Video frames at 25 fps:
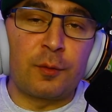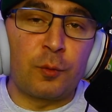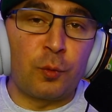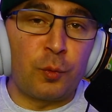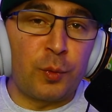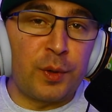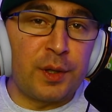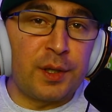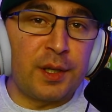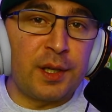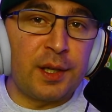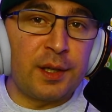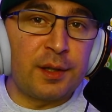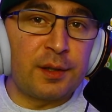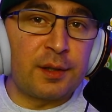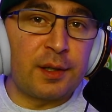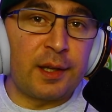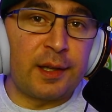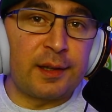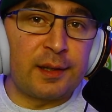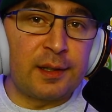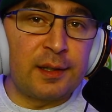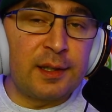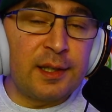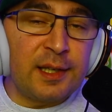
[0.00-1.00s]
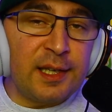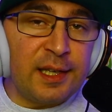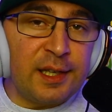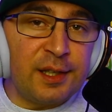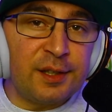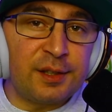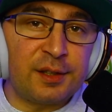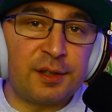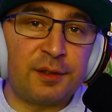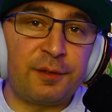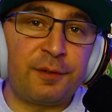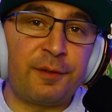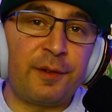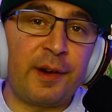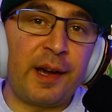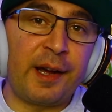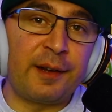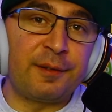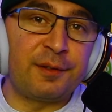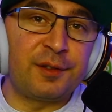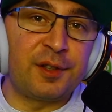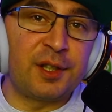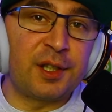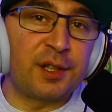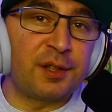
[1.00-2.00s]
We need at least
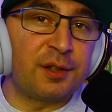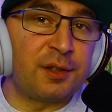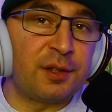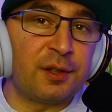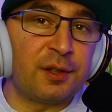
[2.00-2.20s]
5-6